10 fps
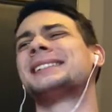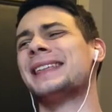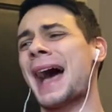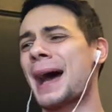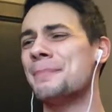
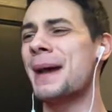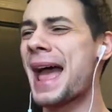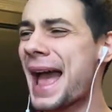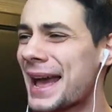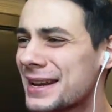that,
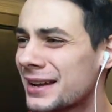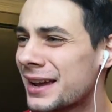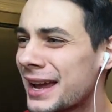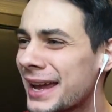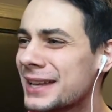man?
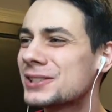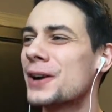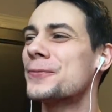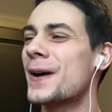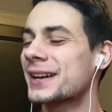It's a
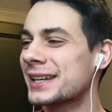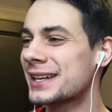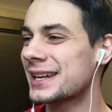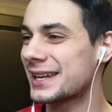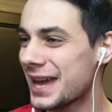
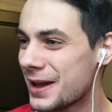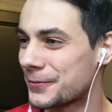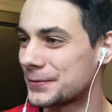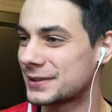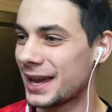fucking
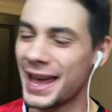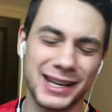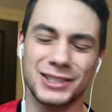gift. And he's